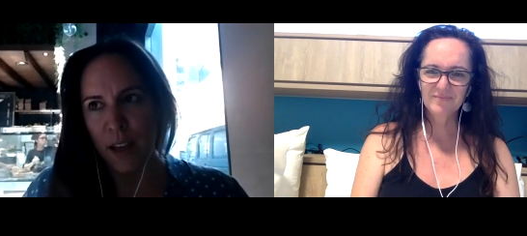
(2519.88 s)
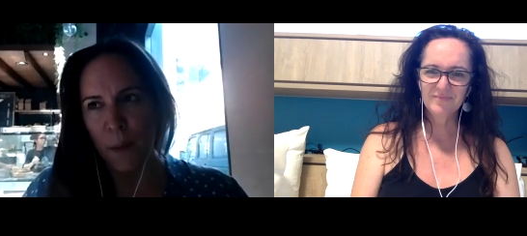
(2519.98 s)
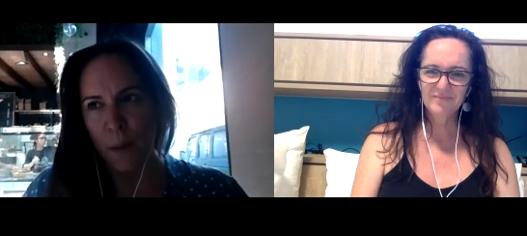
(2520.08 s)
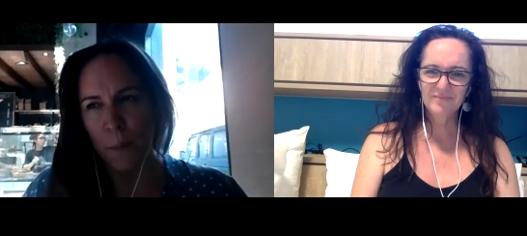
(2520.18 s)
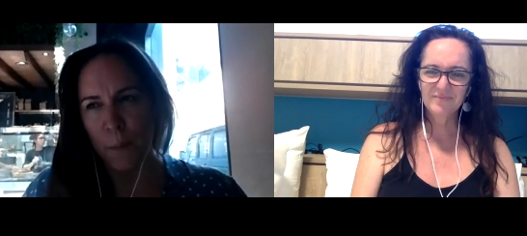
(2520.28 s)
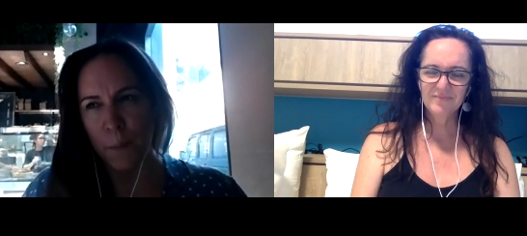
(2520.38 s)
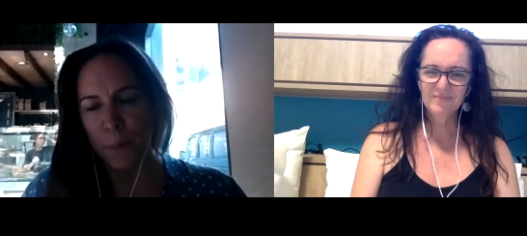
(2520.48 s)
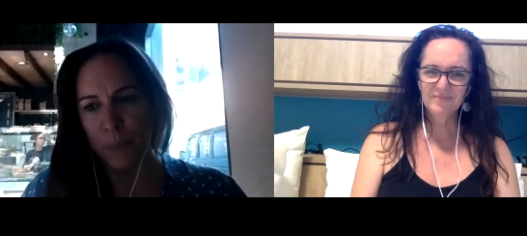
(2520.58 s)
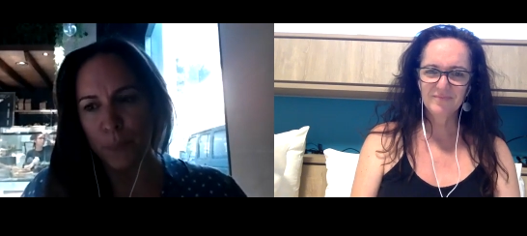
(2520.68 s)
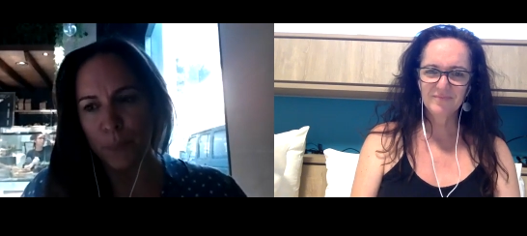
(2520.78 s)

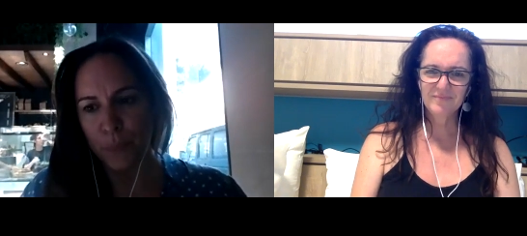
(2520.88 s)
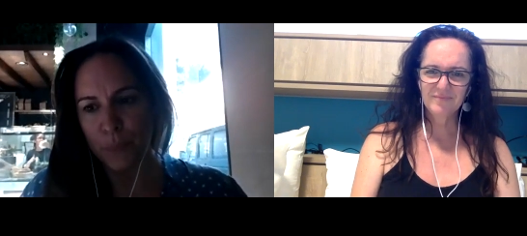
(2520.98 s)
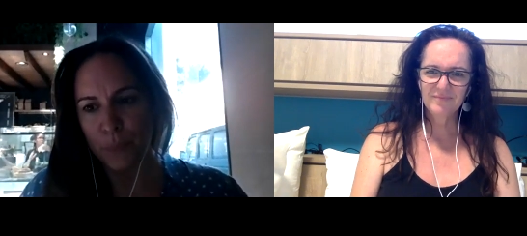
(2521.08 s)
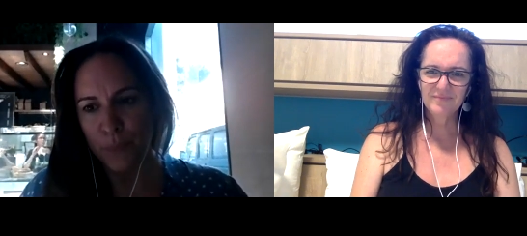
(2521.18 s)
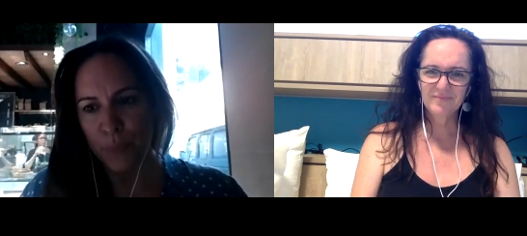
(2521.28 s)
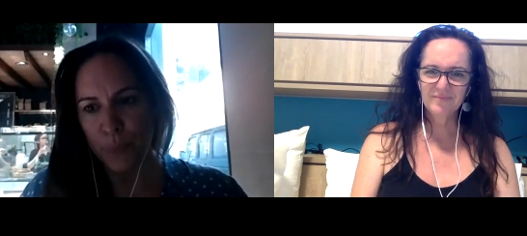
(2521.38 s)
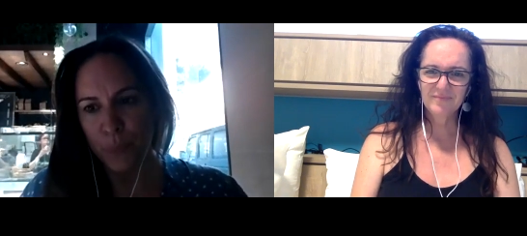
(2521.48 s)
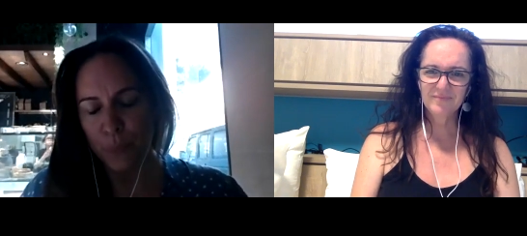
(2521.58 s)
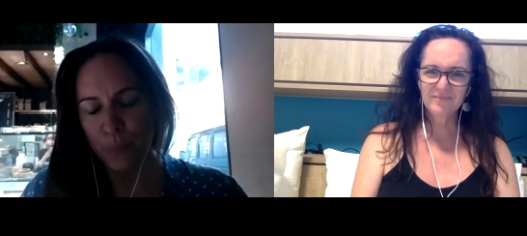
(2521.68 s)
[no speech]